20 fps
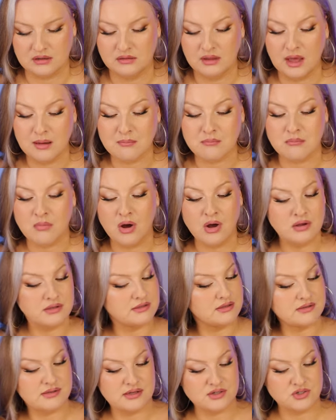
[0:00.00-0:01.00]
That moss
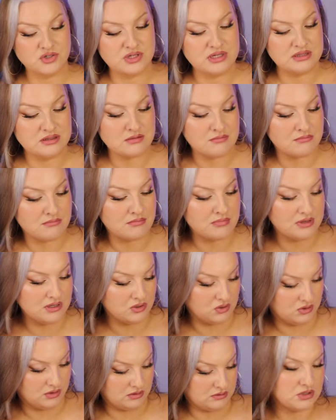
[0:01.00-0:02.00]
is actually in the
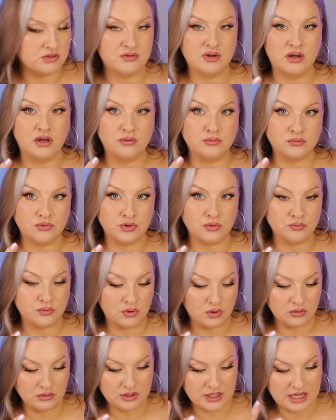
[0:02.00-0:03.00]
middle. So you've got
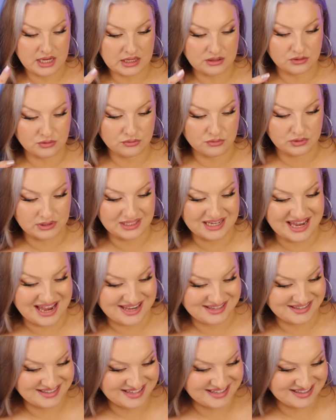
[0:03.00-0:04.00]
neroli and neroli
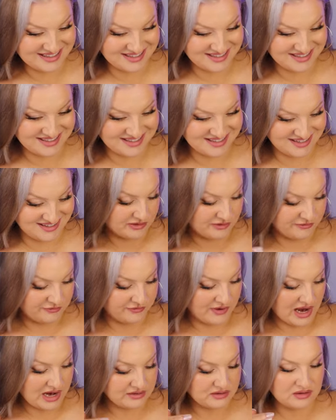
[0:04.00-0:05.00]
essence. The
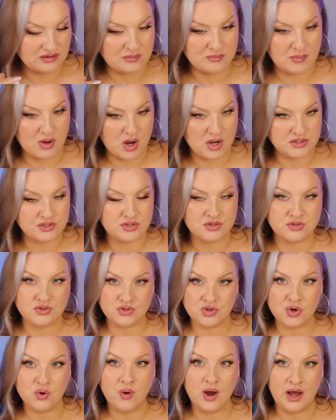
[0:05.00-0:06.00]
fact that the moss is
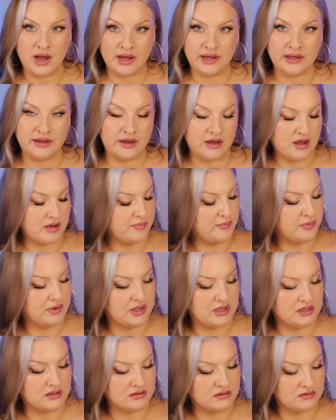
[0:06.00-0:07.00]
so high up
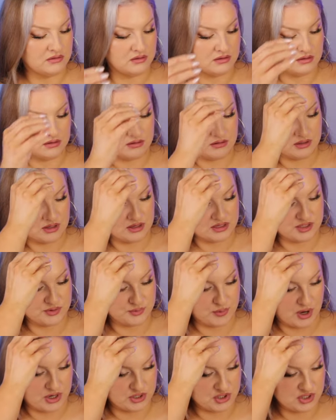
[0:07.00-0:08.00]
in the
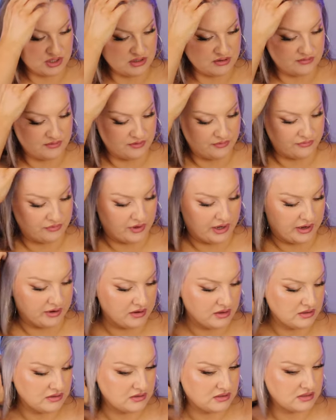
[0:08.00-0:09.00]
expression of the
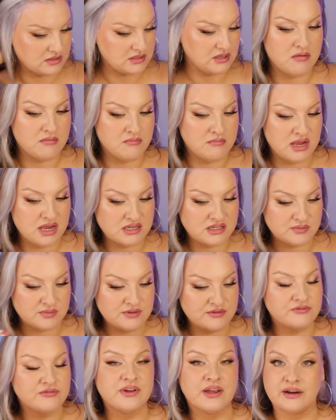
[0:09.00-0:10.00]
fragrance makes
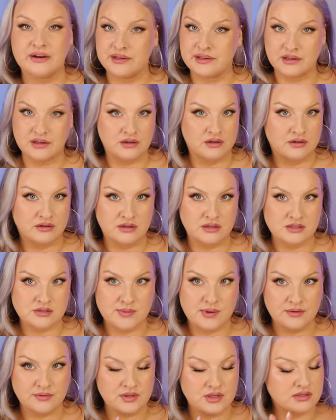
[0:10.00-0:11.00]
me very curious
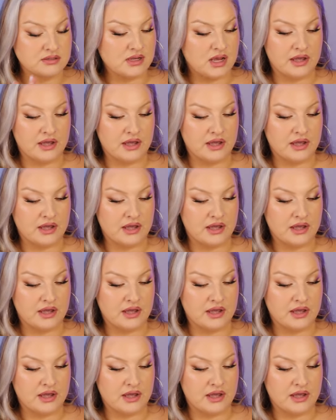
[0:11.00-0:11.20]
about this.